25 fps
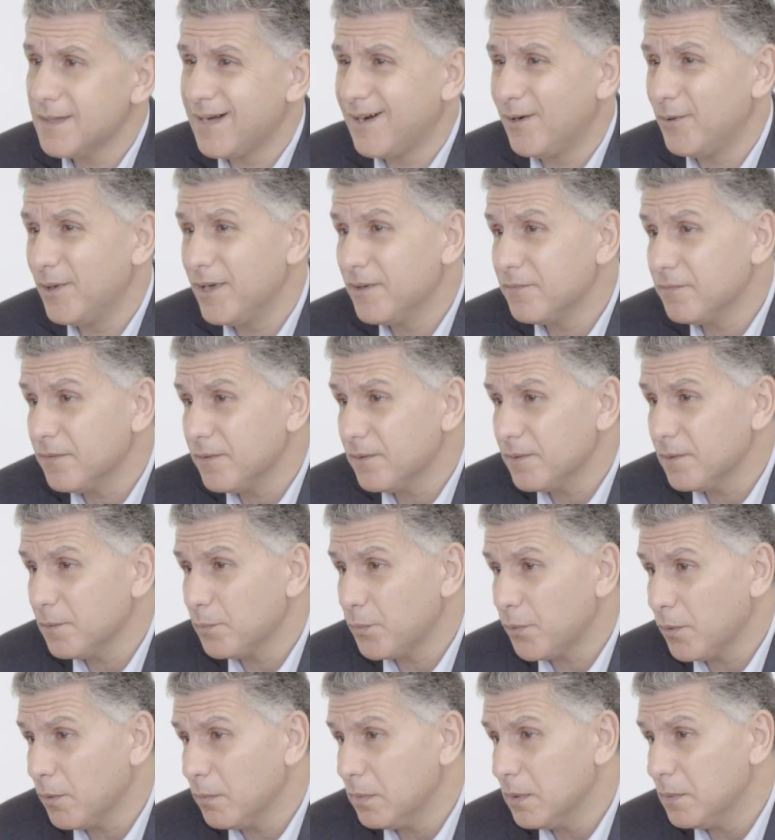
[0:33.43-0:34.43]
However, the
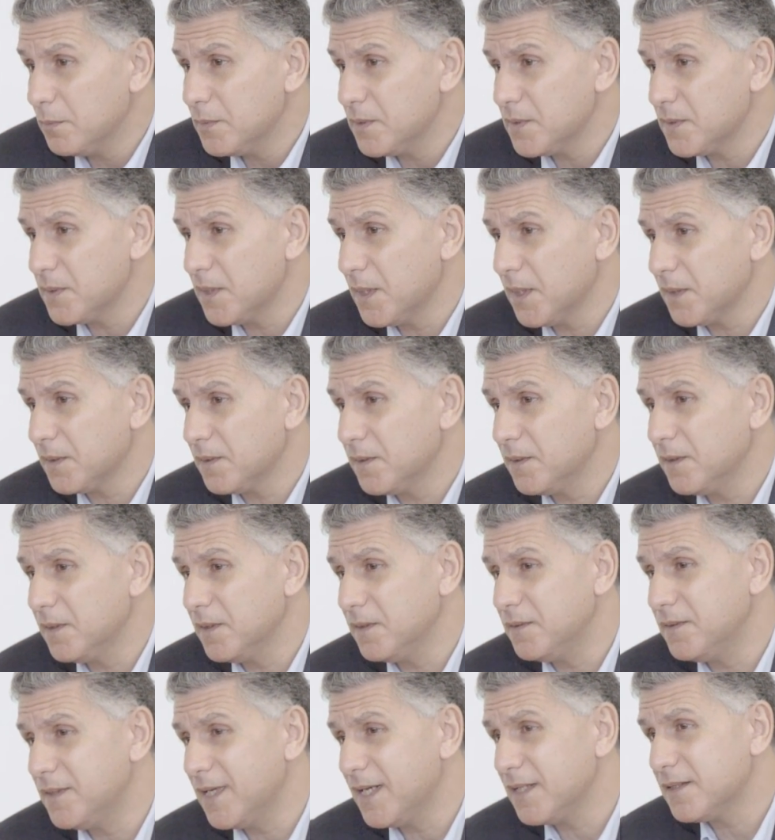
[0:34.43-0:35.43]
problem is that
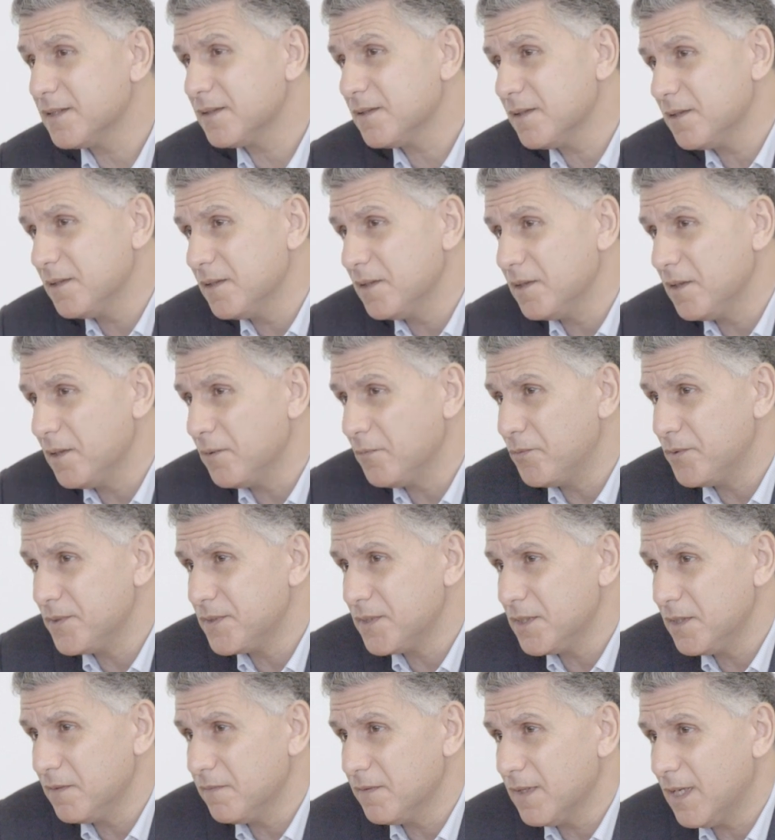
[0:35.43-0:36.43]
the data that they
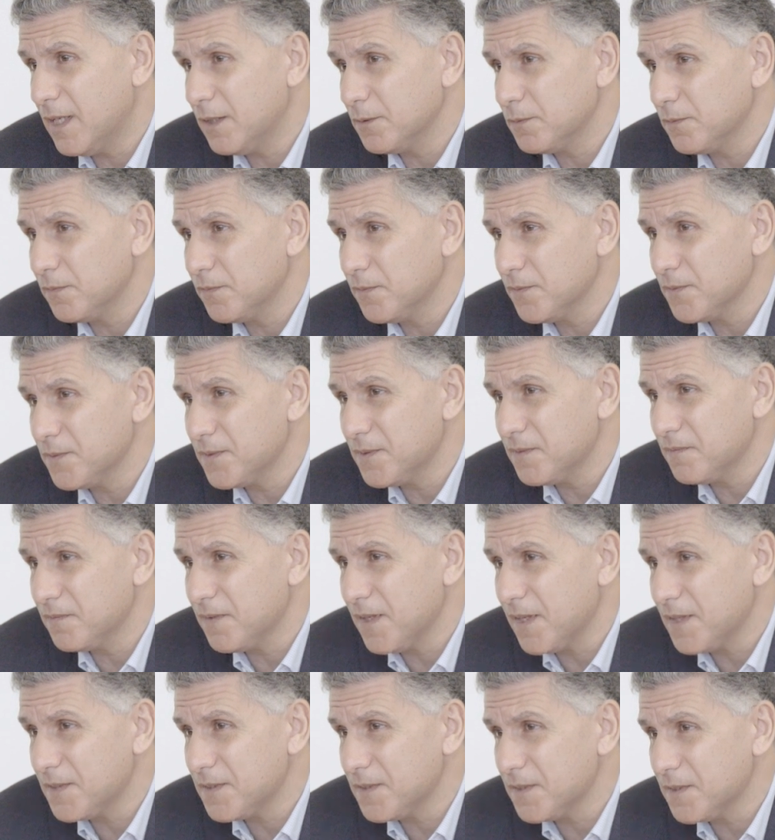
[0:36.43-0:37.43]
receive out of those
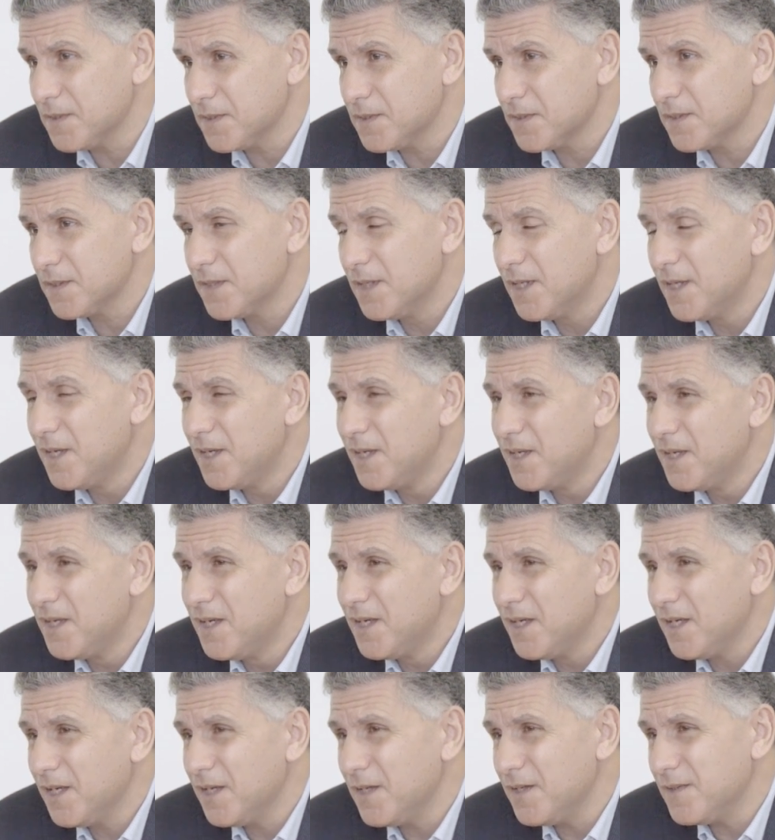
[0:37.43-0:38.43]
devices
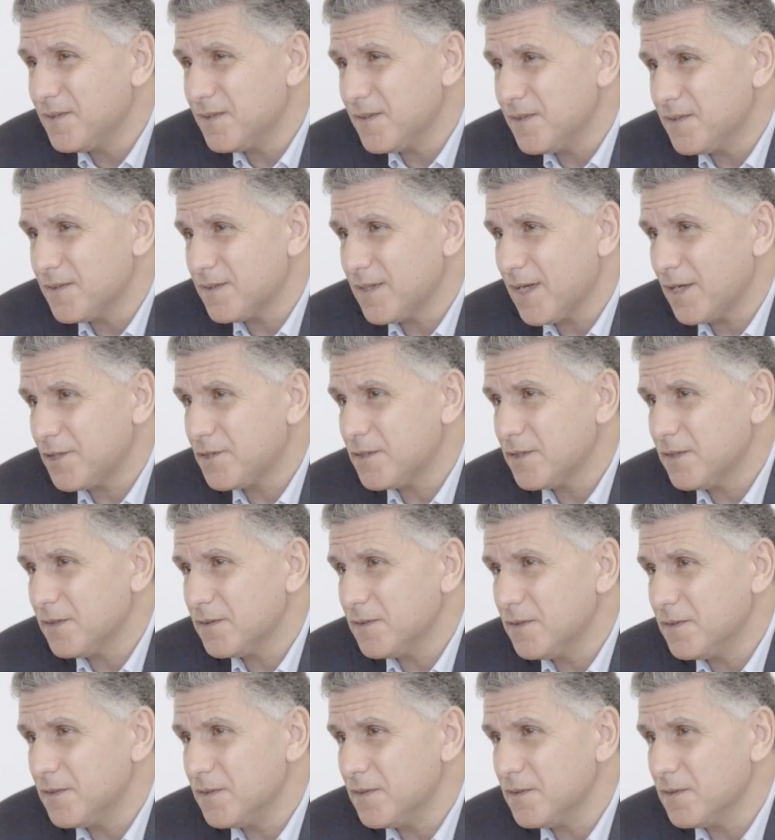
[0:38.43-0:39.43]
is such
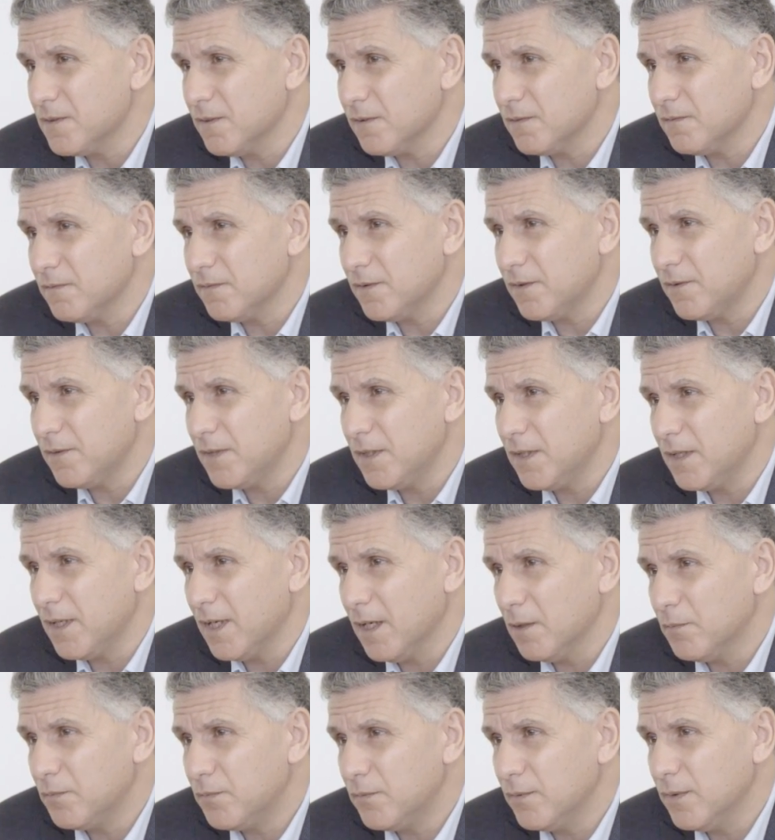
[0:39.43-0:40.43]
that it is not very
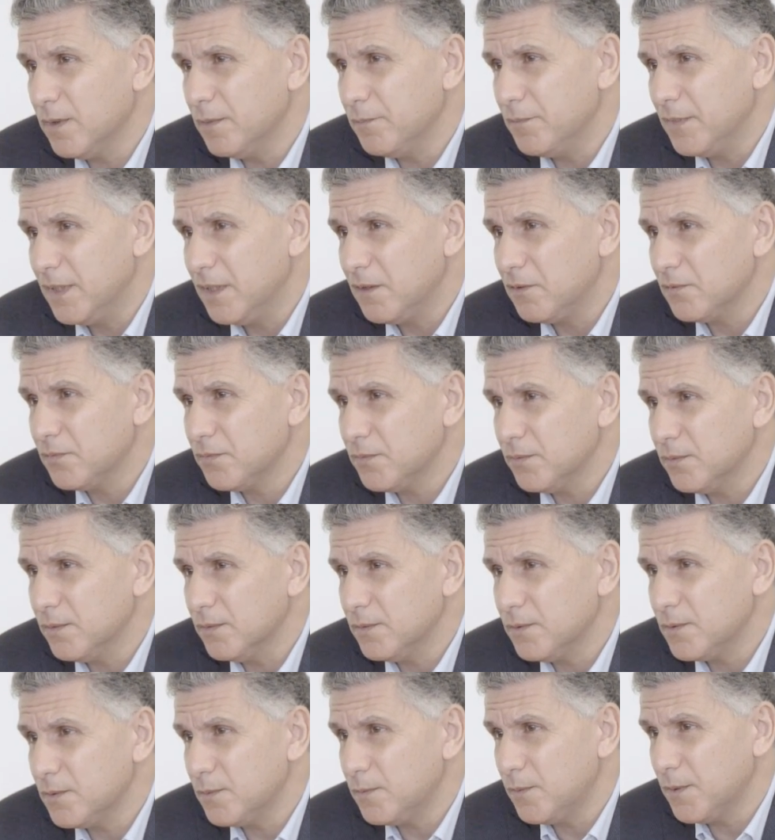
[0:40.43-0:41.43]
helpful and
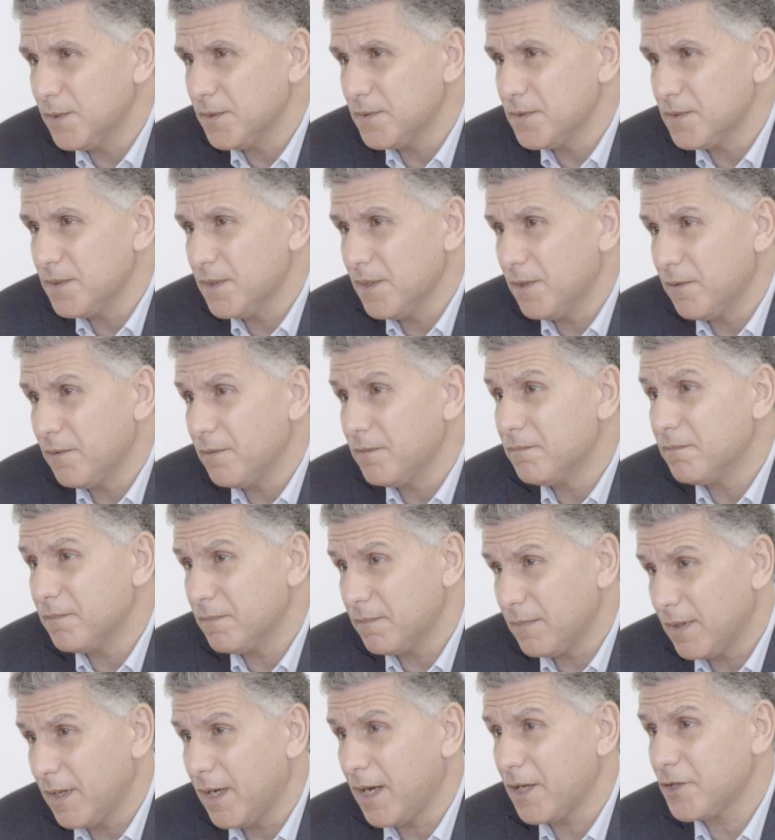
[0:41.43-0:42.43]
meaningful towards their
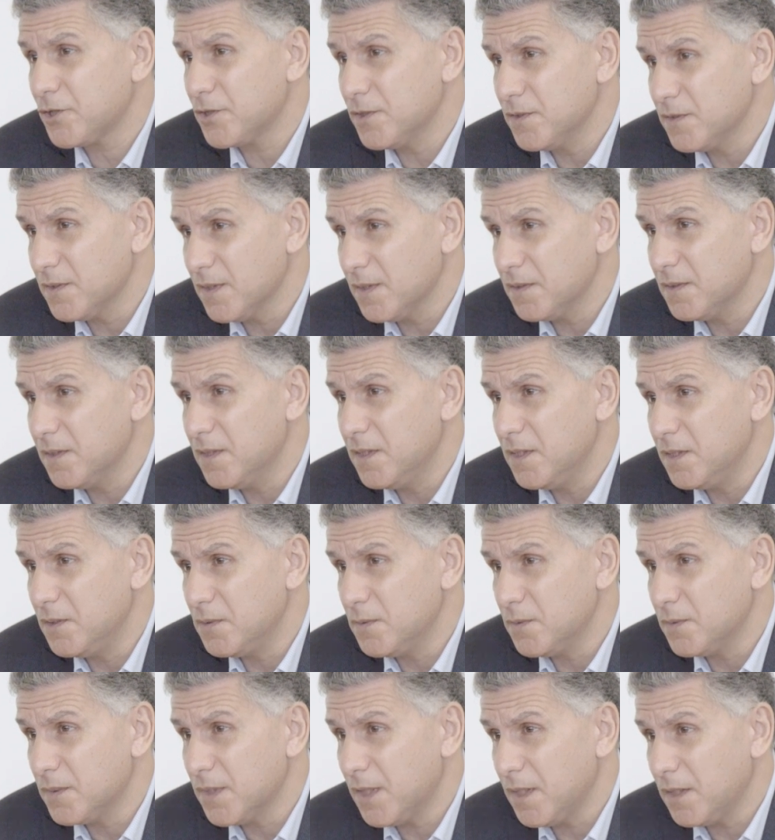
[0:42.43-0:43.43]
actions that they
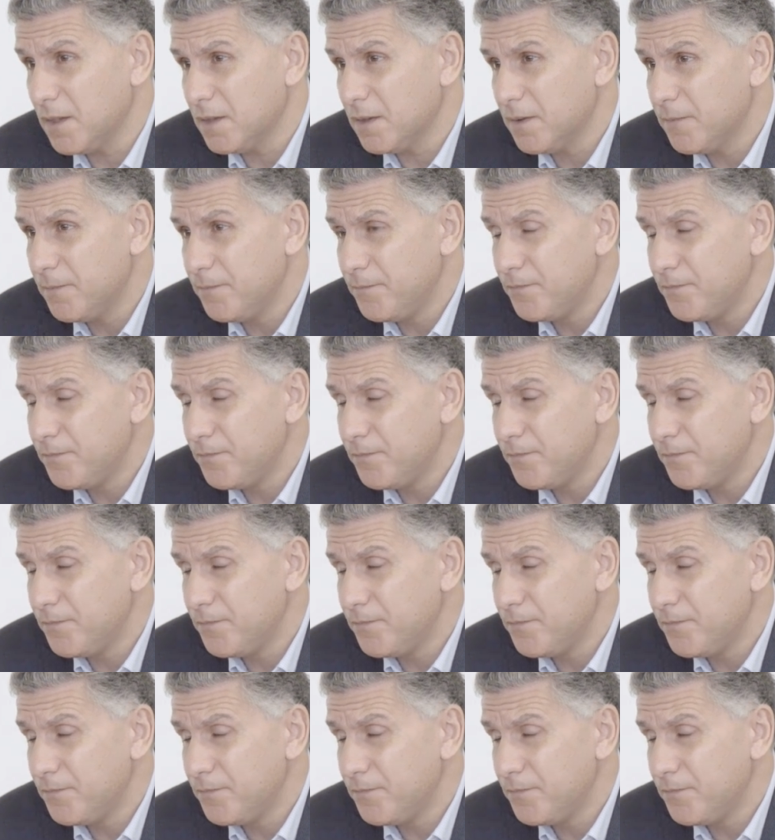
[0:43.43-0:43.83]
need to take.